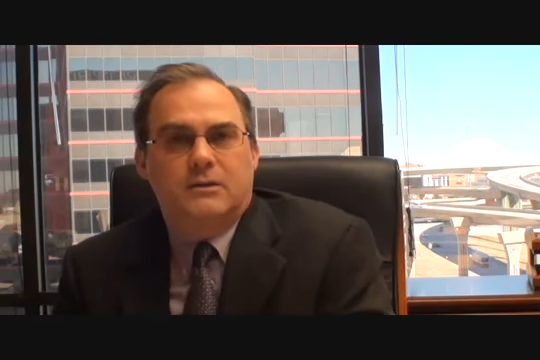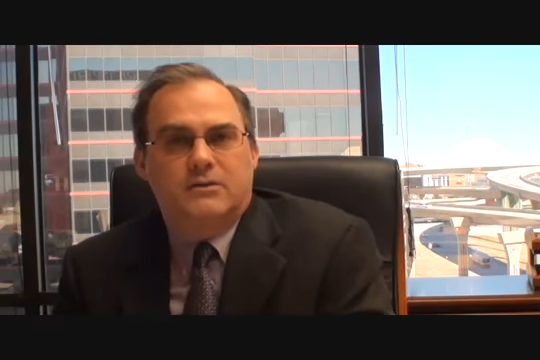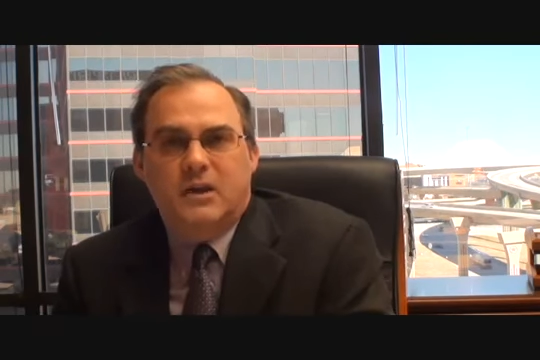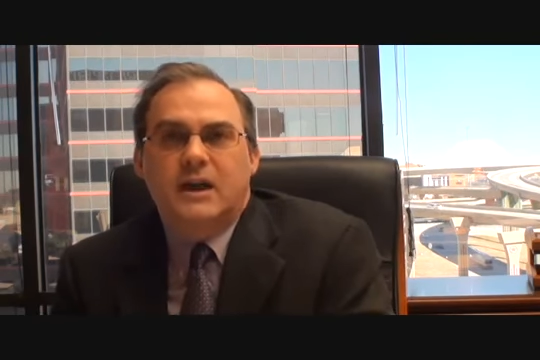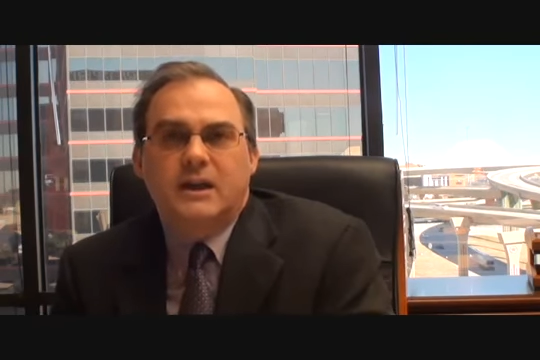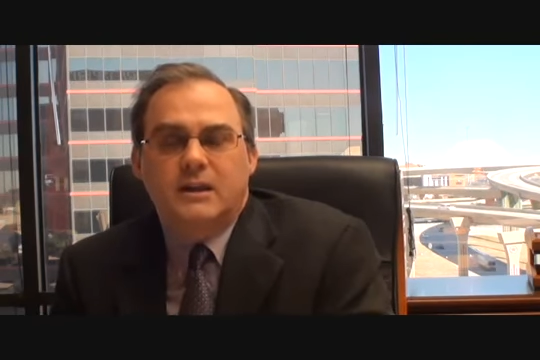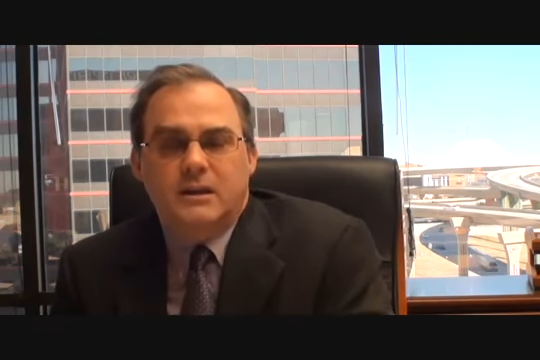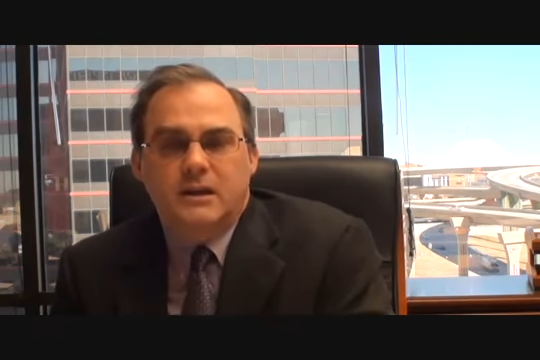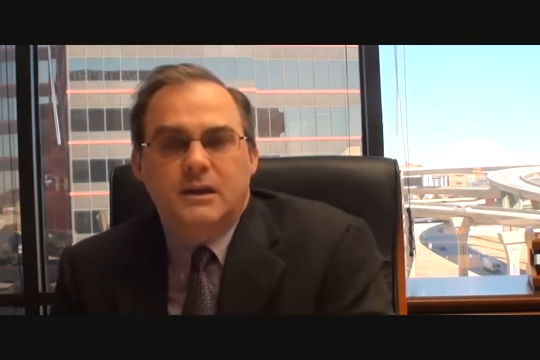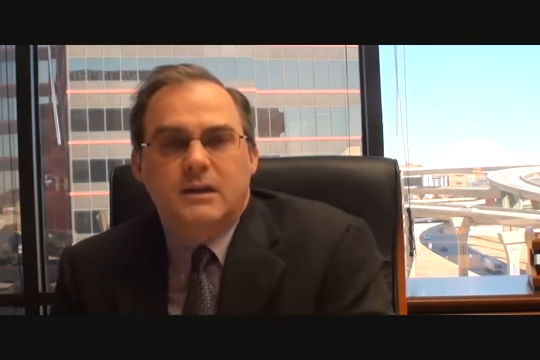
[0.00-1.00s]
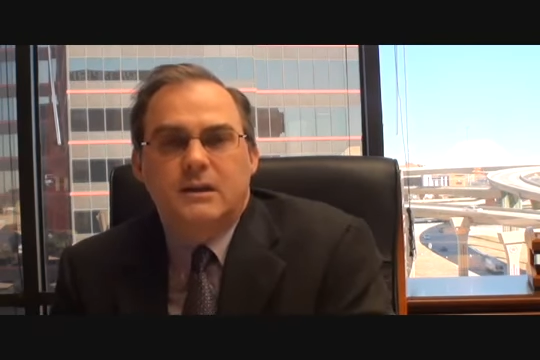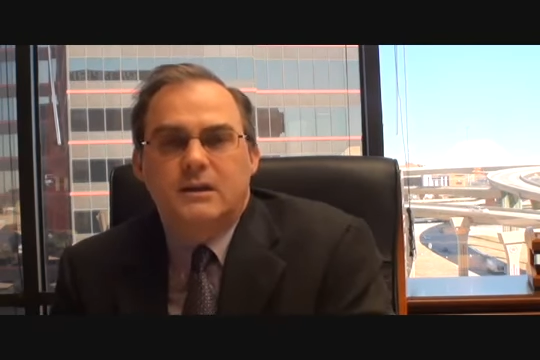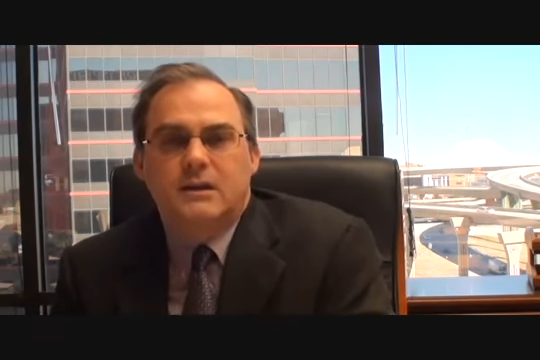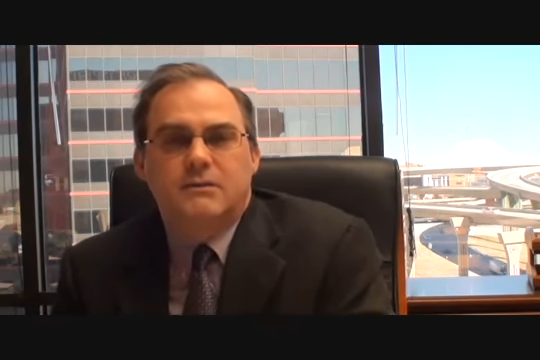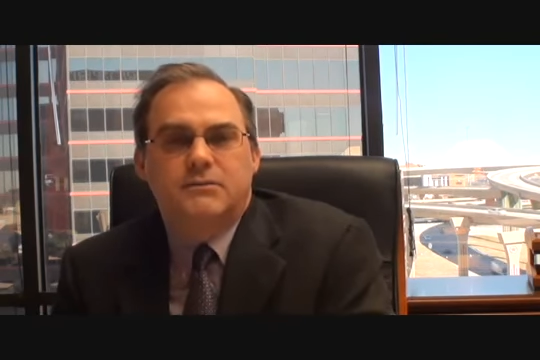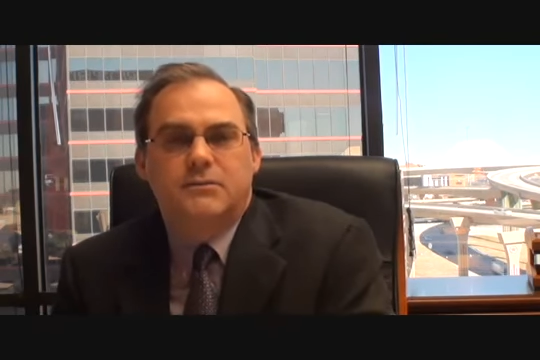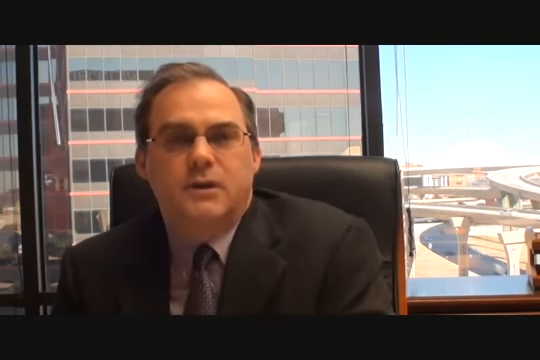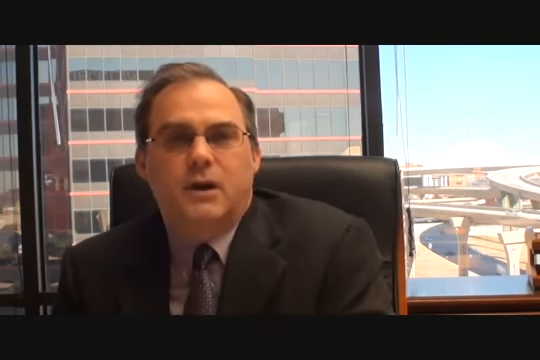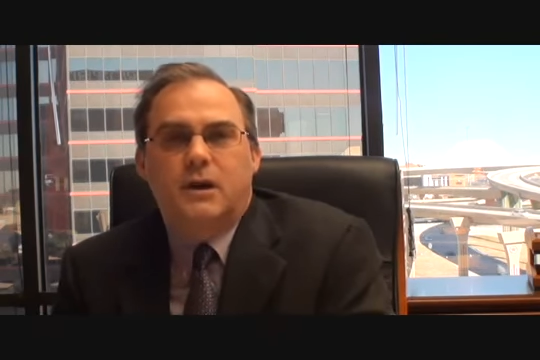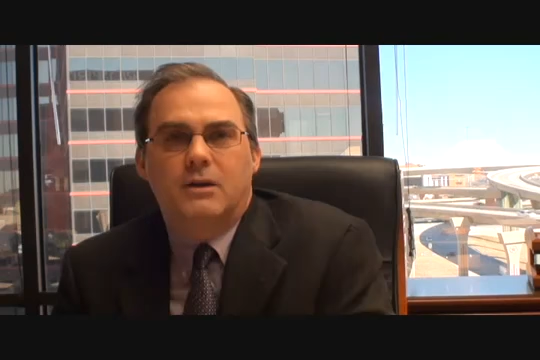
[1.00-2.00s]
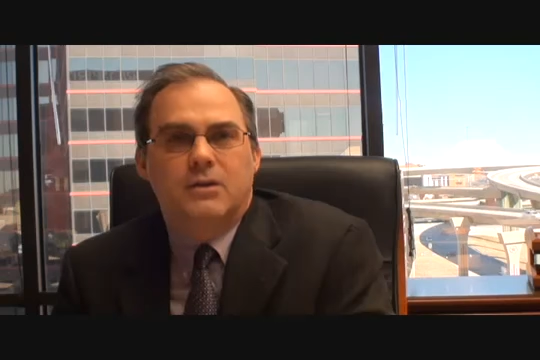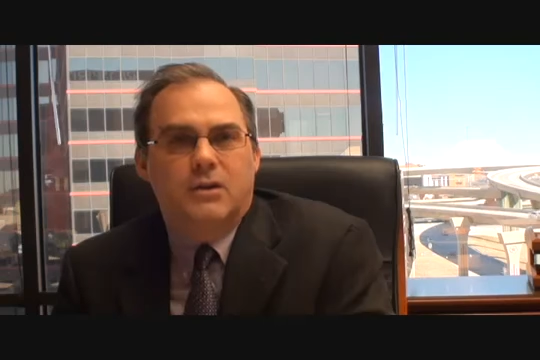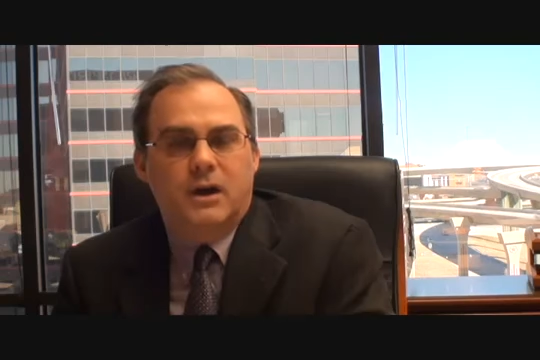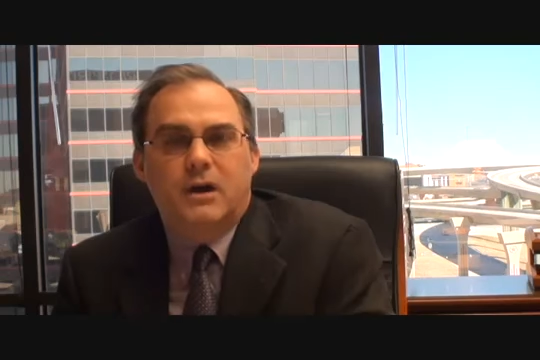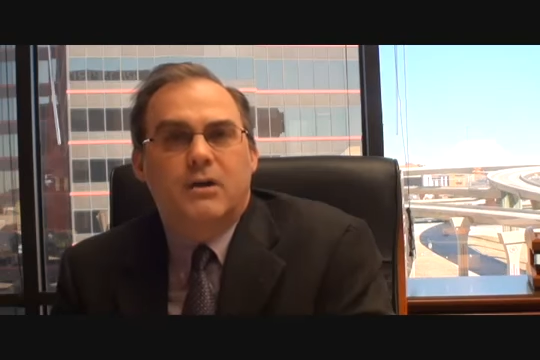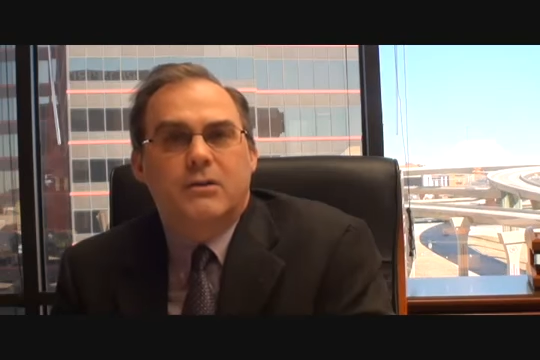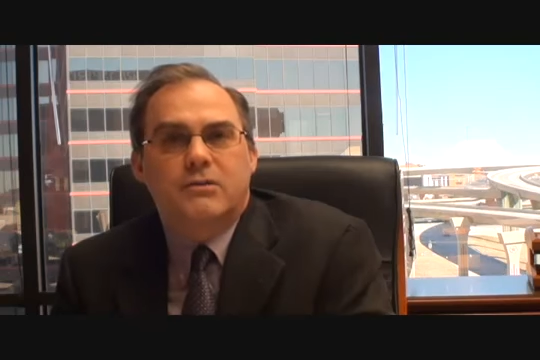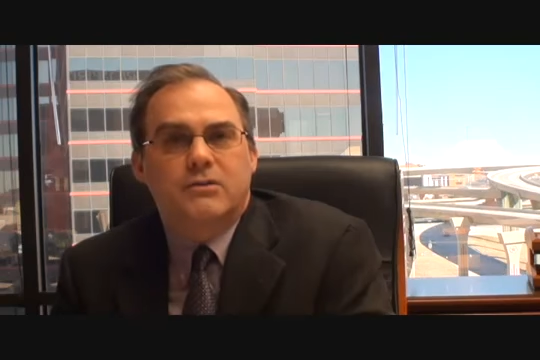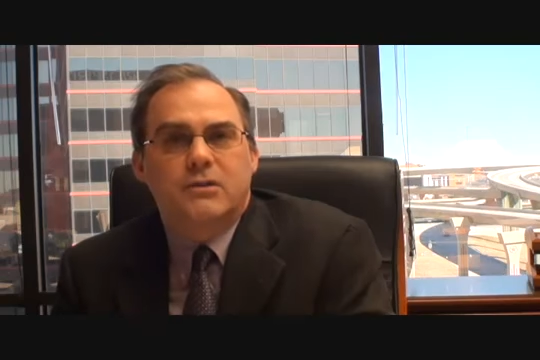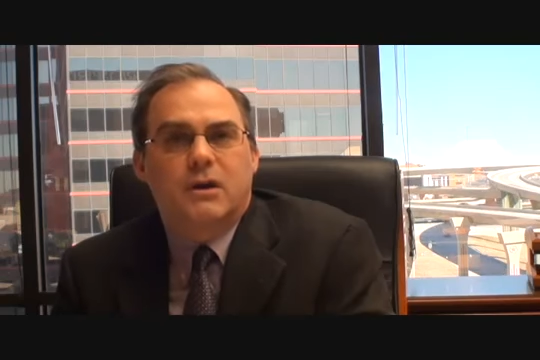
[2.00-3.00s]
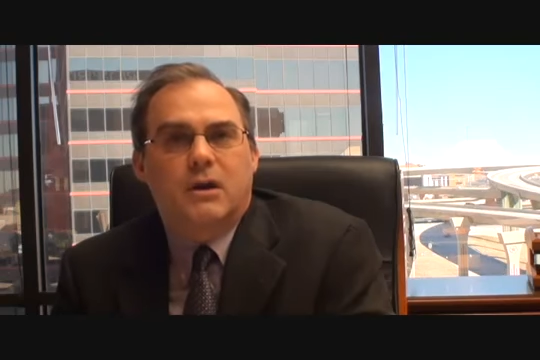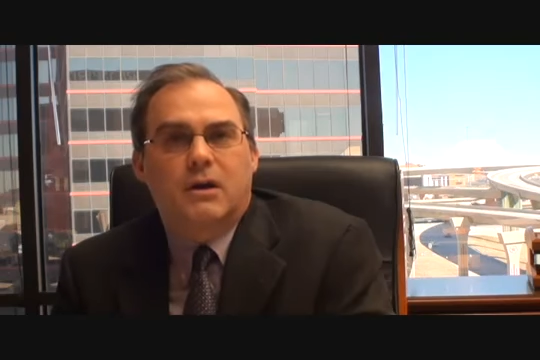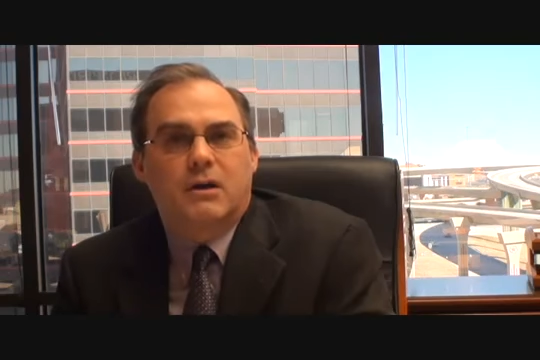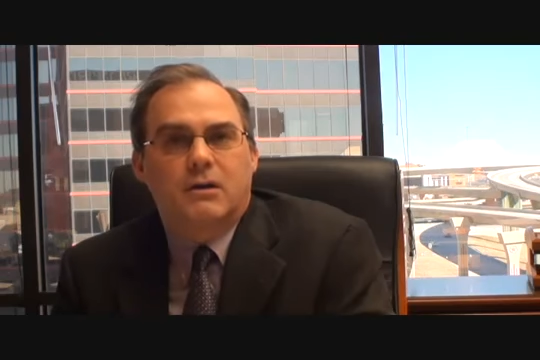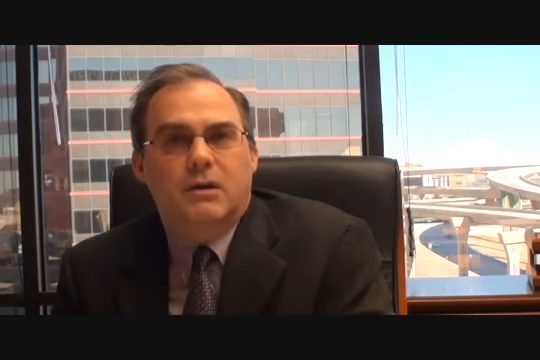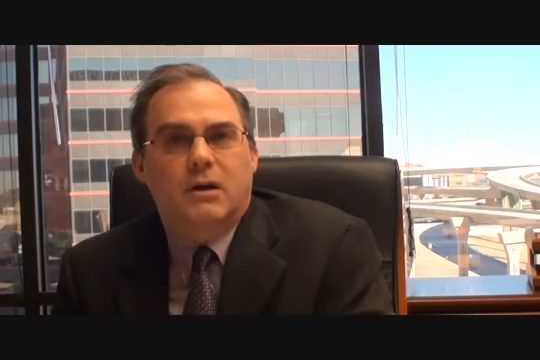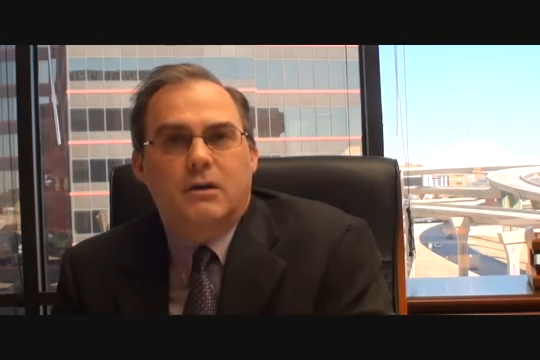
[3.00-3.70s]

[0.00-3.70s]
Secondly, if your heirs are